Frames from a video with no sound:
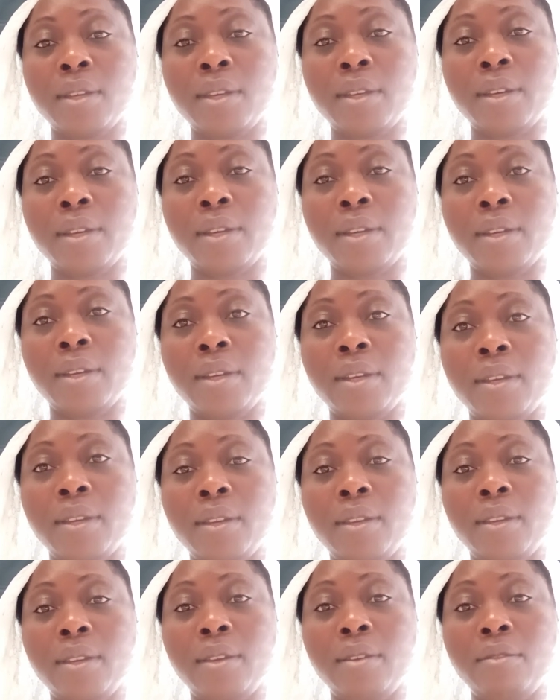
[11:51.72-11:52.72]
Uh,
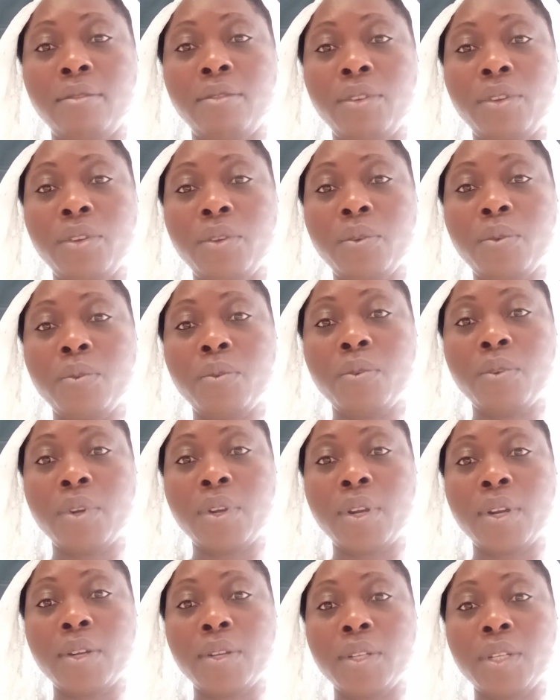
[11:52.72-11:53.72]
if you
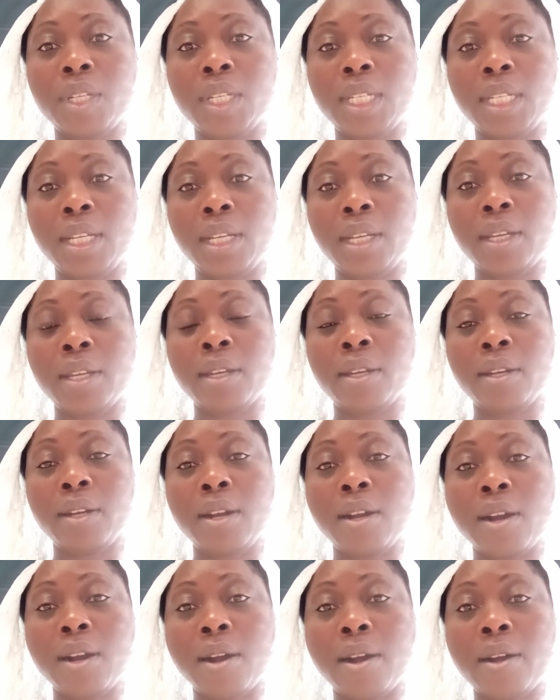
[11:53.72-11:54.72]
are sick,
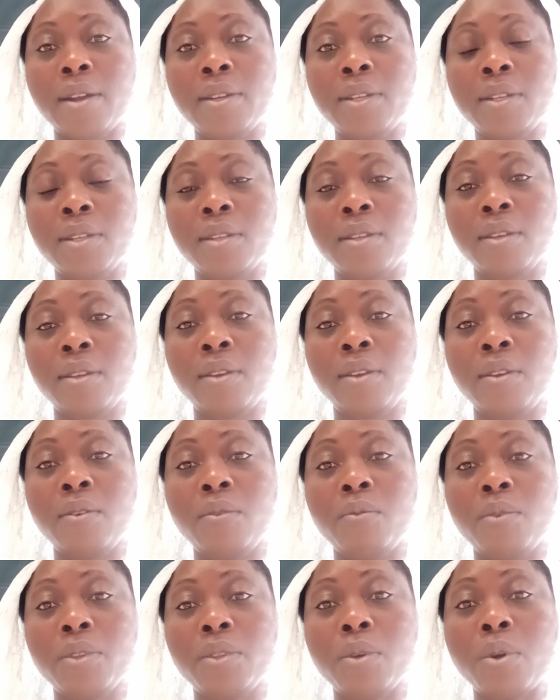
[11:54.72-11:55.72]
God
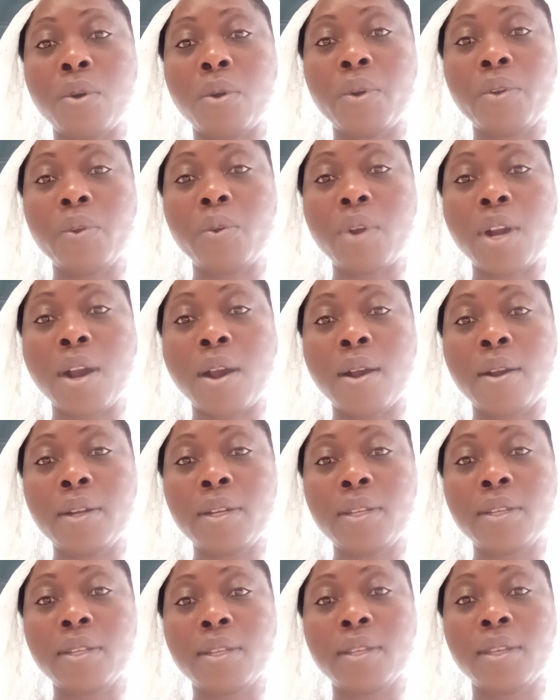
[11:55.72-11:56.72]
with all your
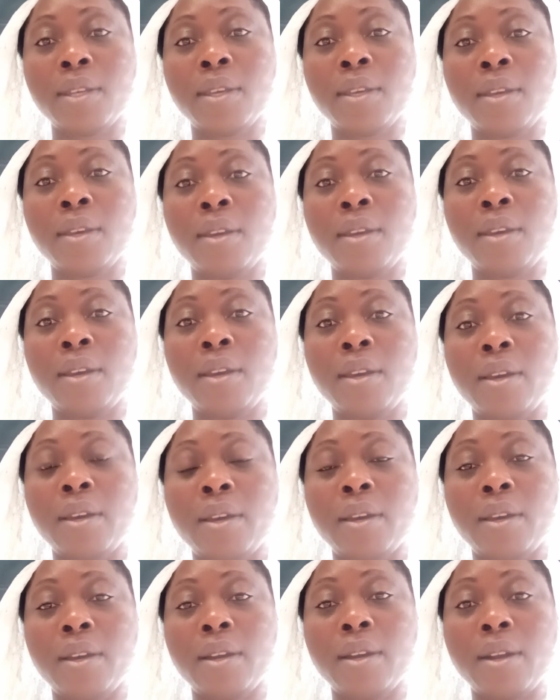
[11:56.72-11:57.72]
heart,
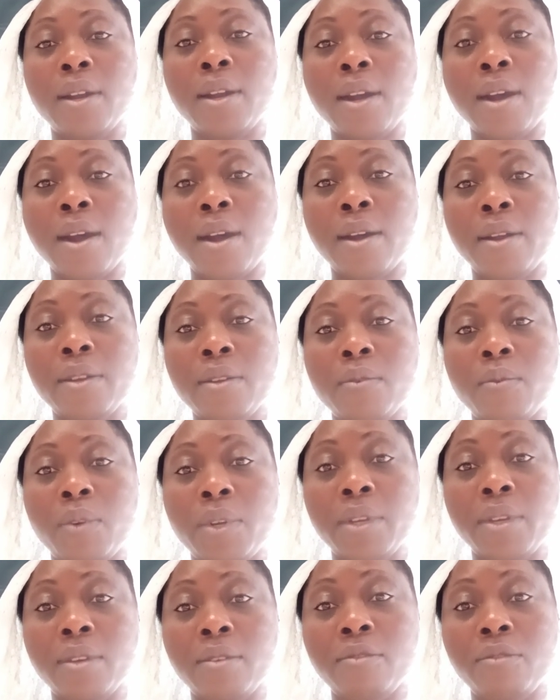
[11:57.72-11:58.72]
uh, God will
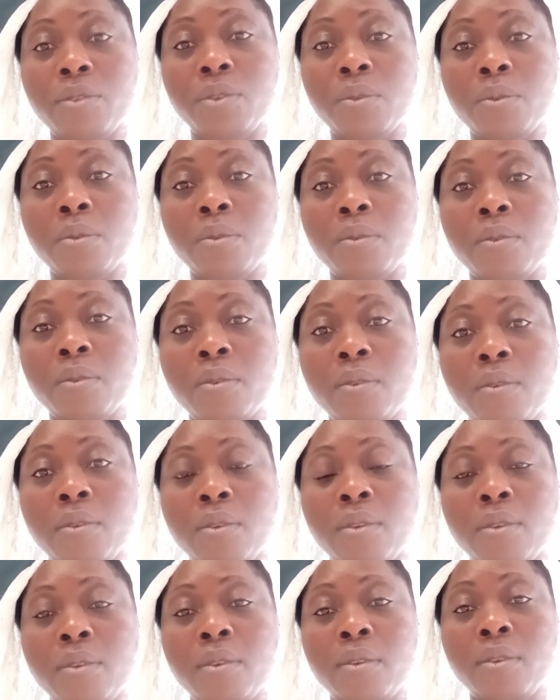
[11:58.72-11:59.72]
give you
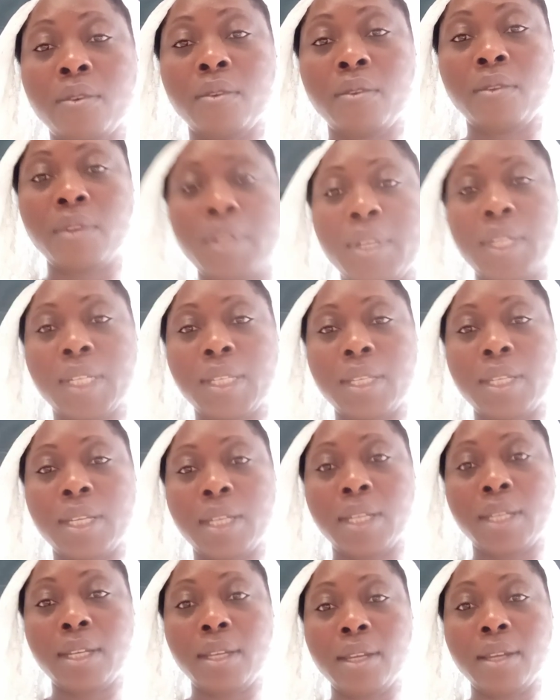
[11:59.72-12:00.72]
the
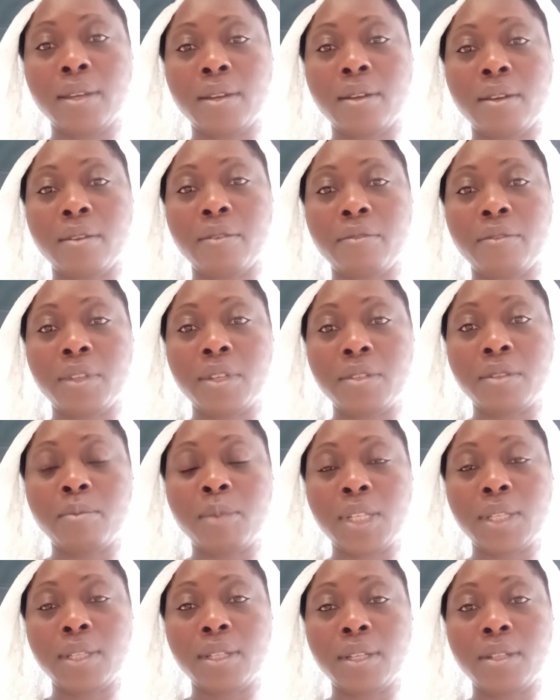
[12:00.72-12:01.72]
understanding of this
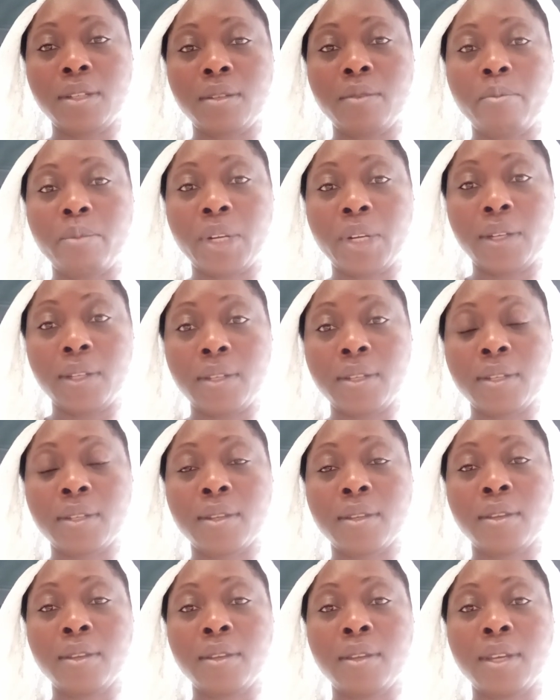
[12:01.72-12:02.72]
message. But
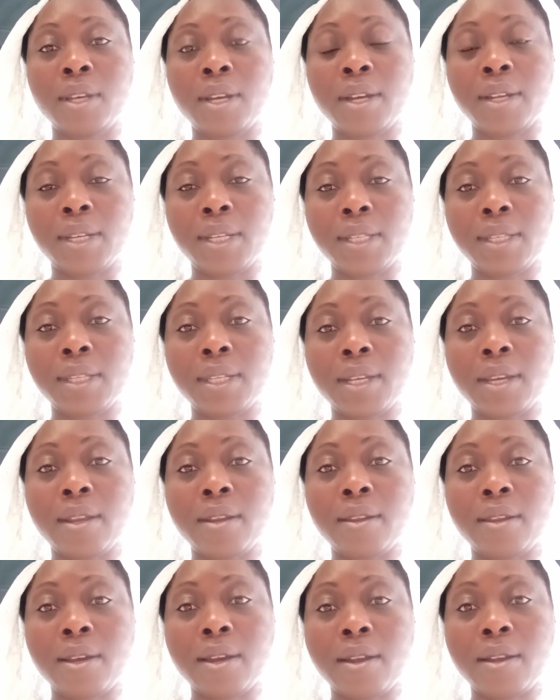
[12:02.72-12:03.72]

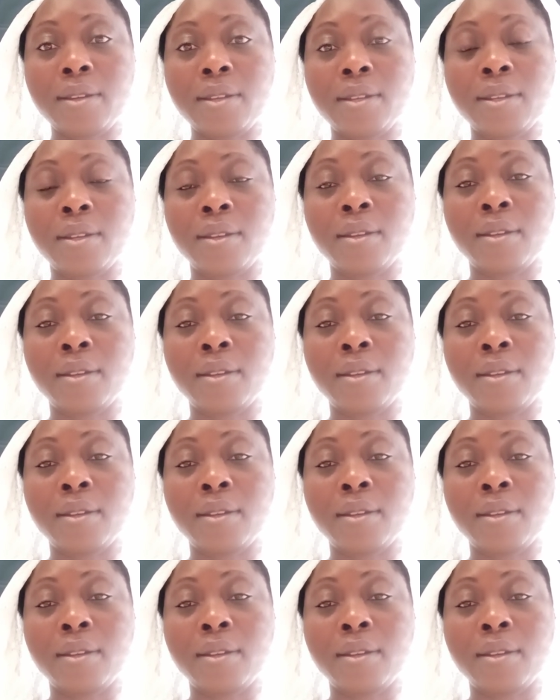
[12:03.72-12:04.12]
understand that